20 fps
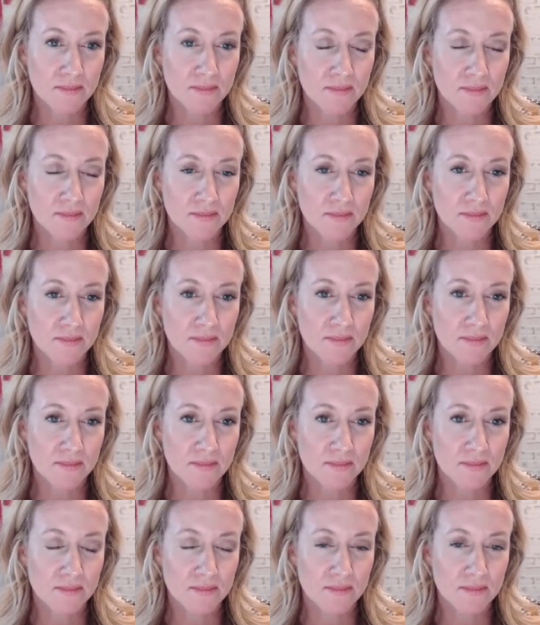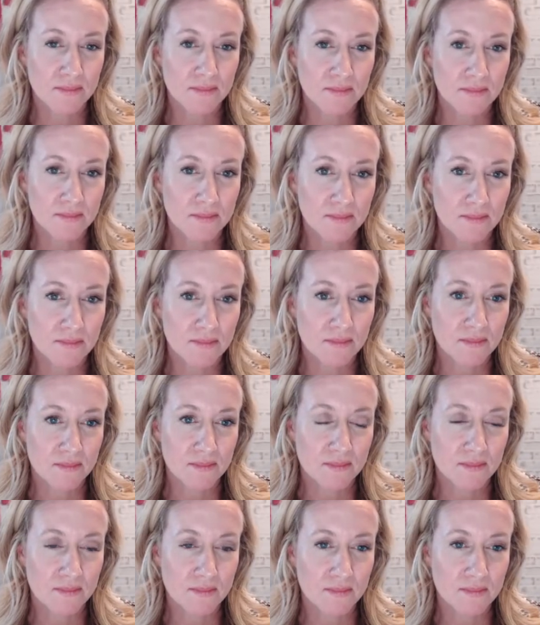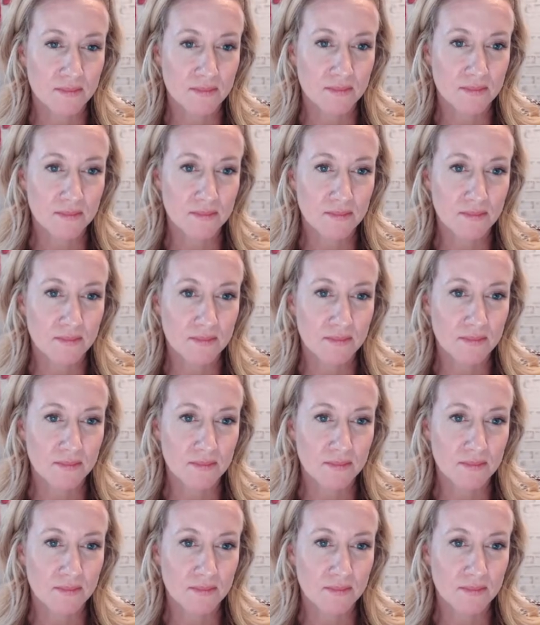No words are spoken by the person on screen.